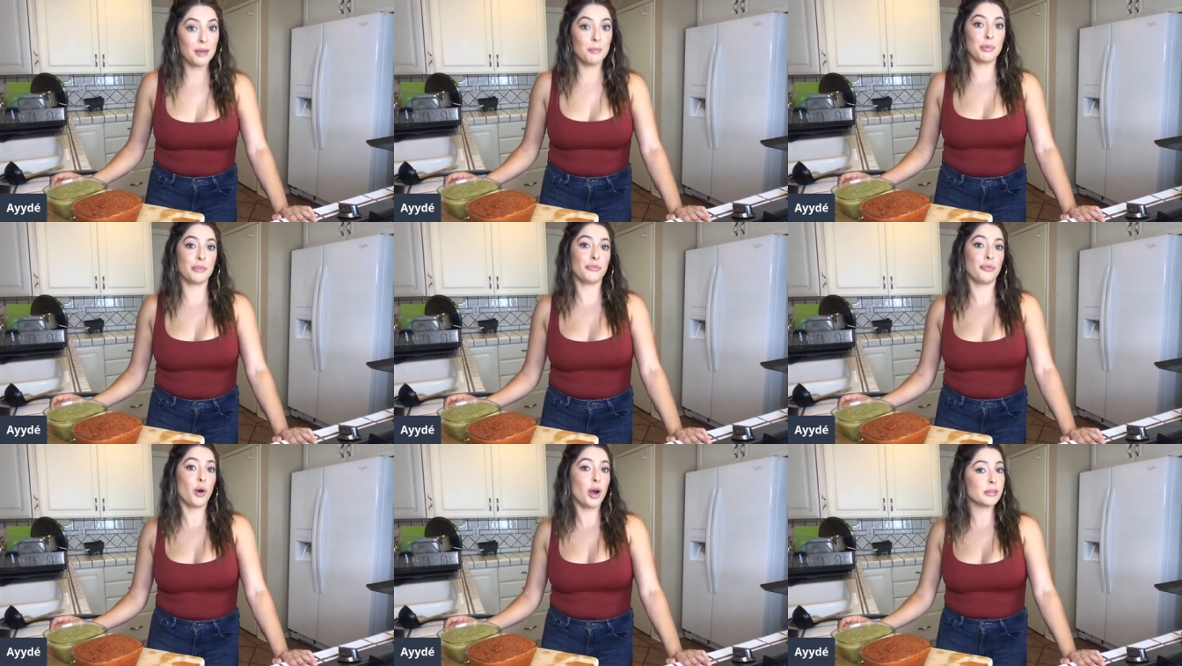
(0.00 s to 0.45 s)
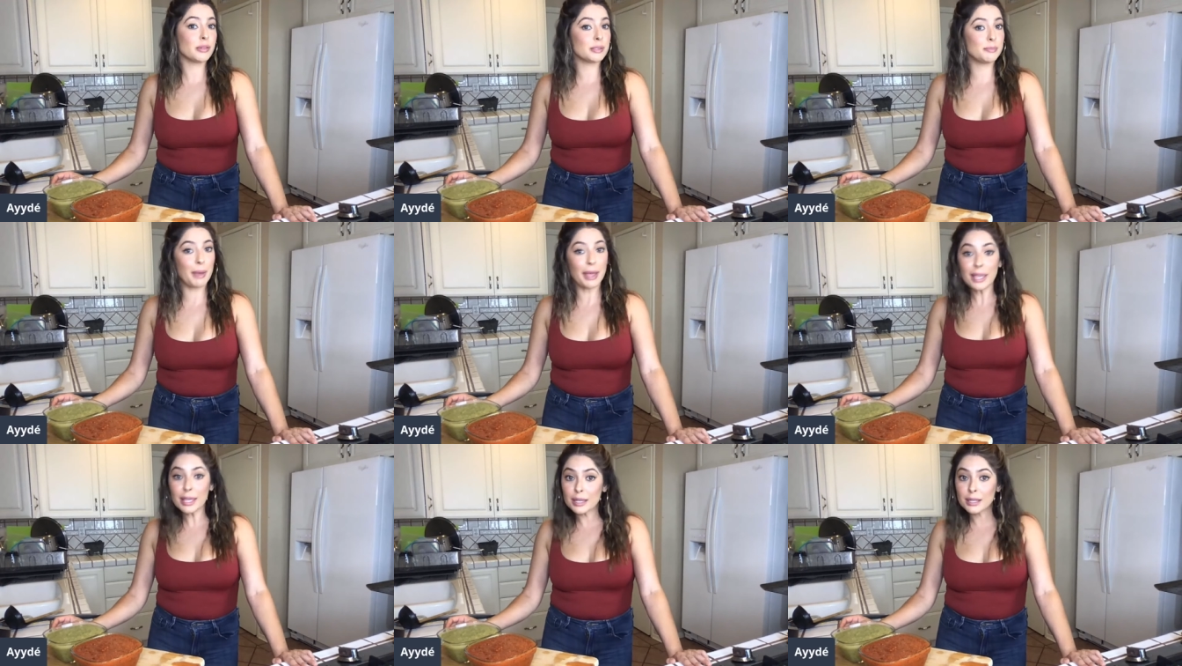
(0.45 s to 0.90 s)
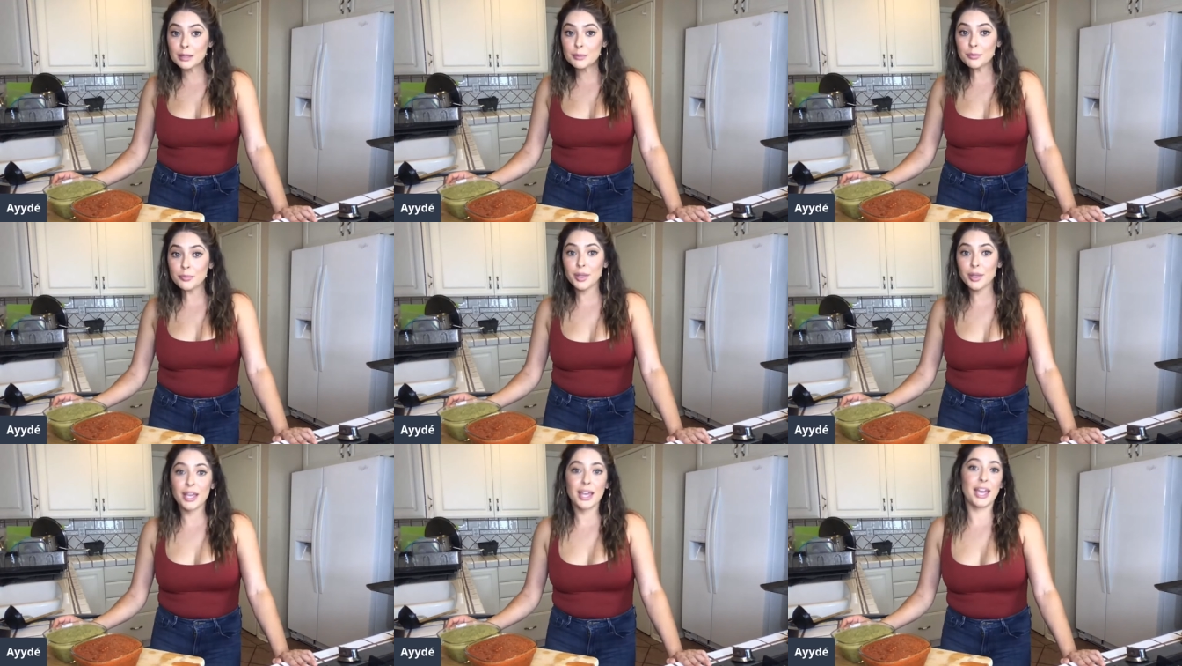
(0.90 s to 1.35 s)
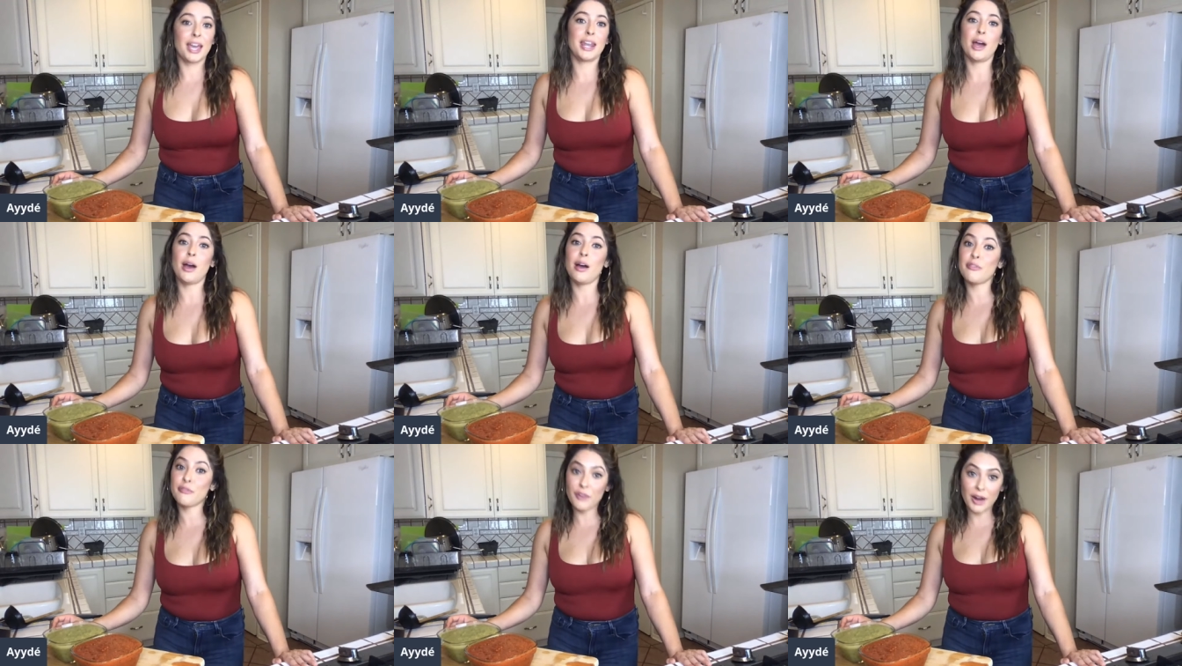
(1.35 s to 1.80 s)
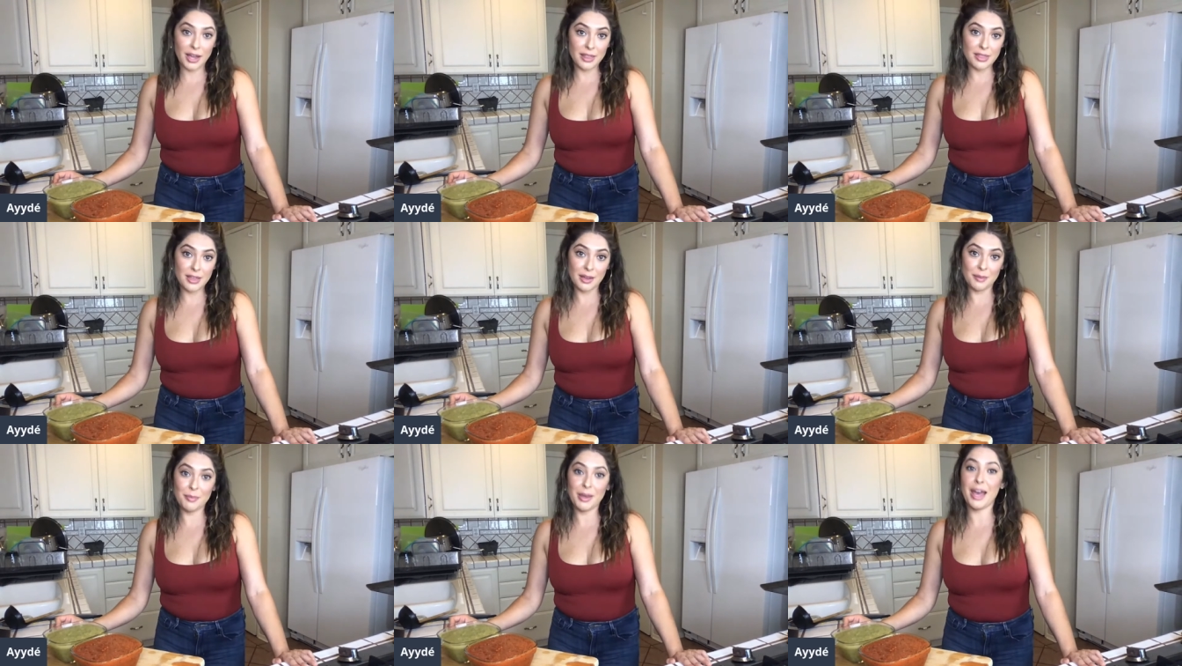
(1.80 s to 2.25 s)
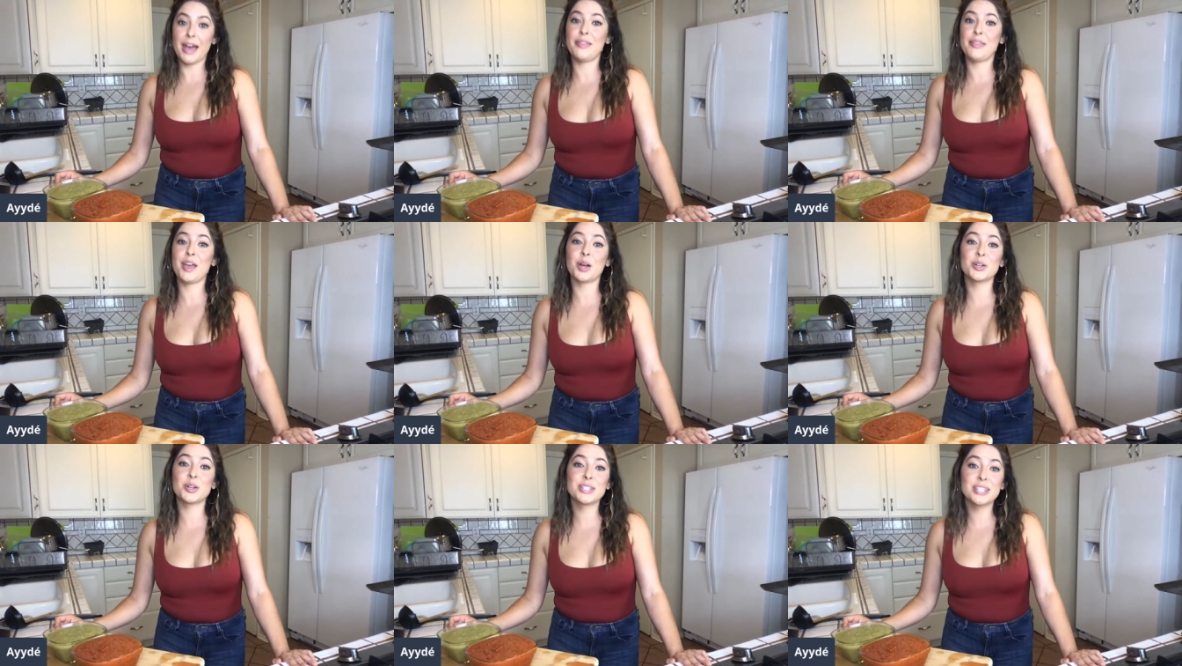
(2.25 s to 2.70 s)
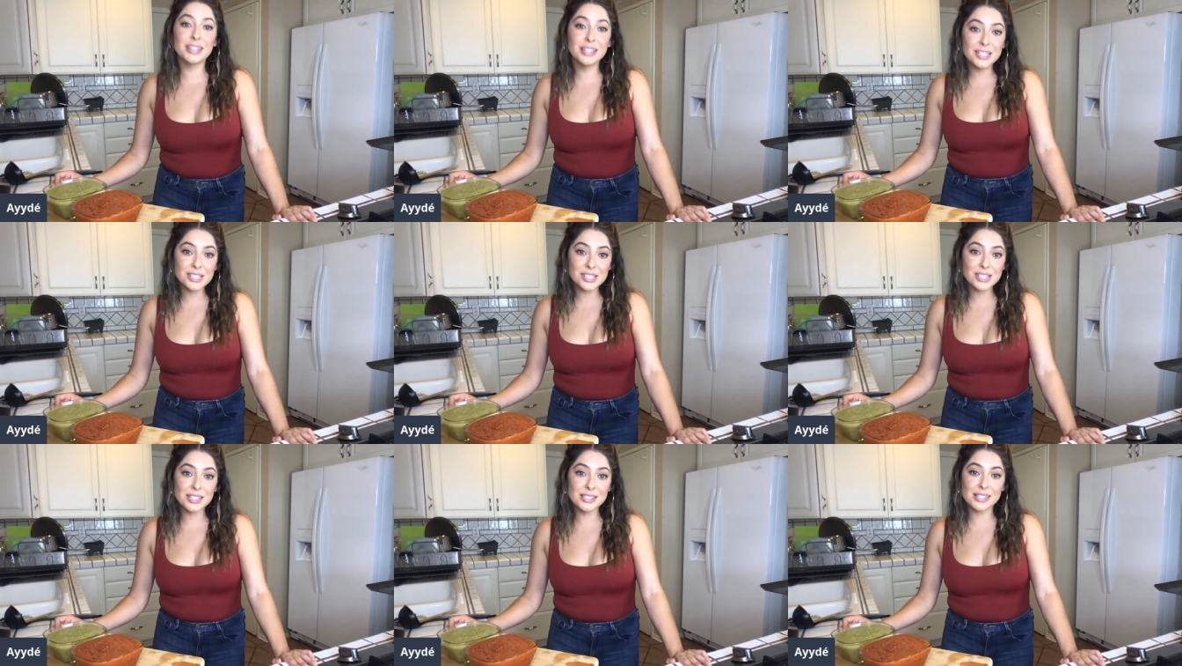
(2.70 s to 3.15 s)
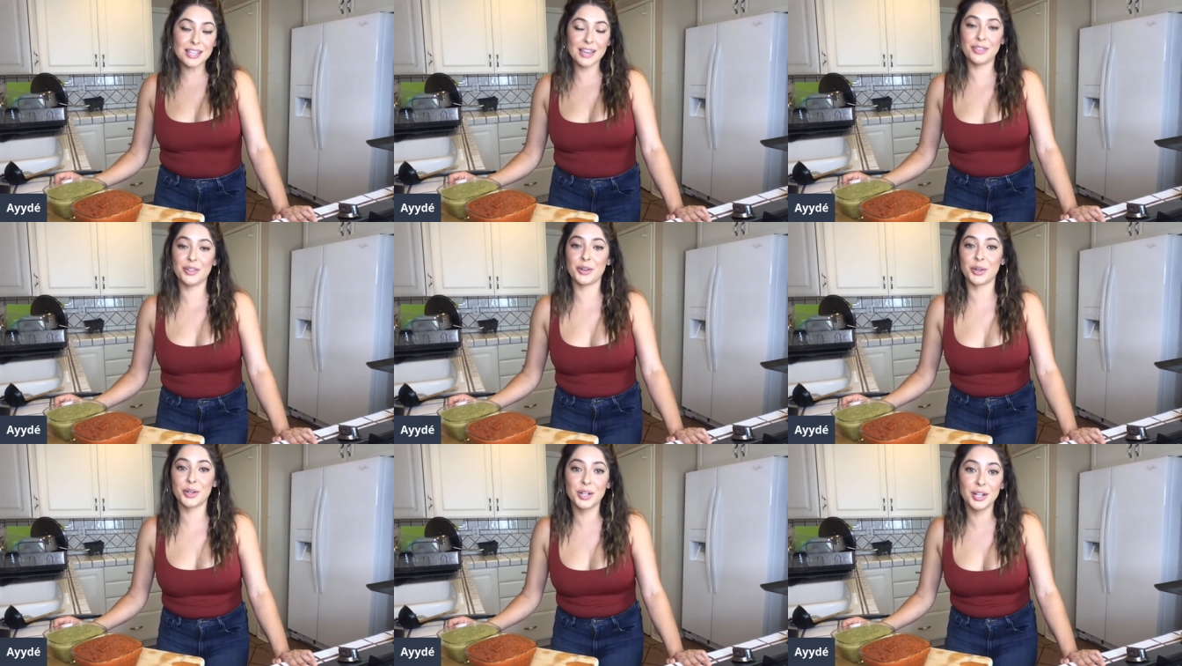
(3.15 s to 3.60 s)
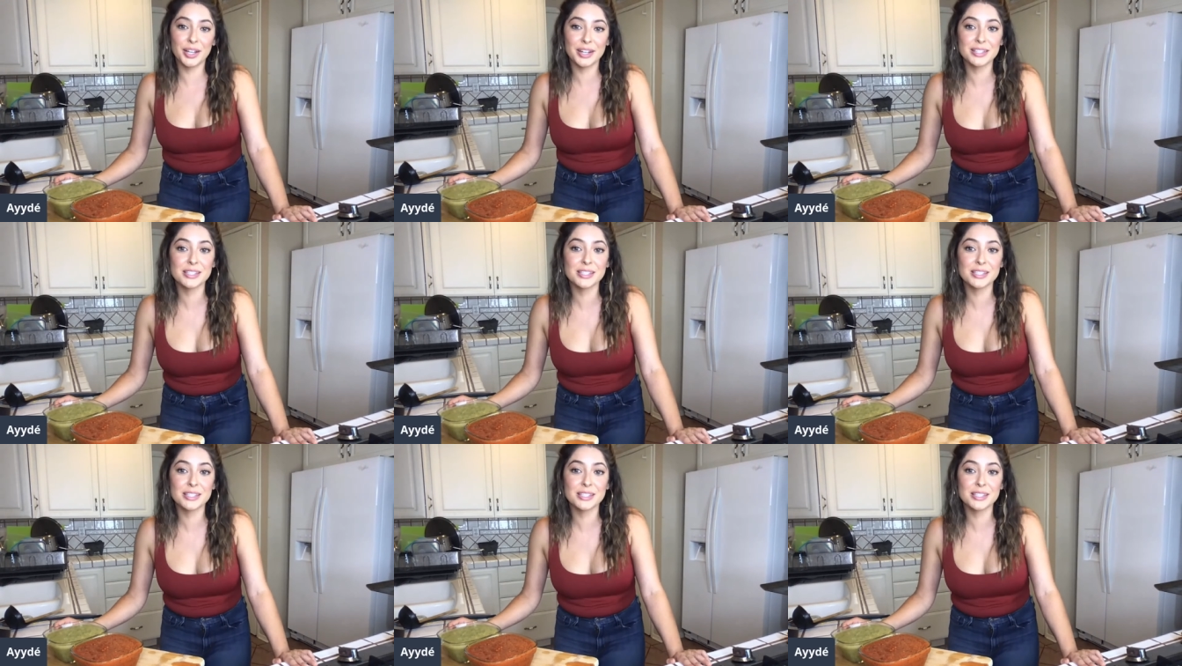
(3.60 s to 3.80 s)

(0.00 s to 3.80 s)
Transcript: Before I was baking them and now I fry them and they are delicious and they're good.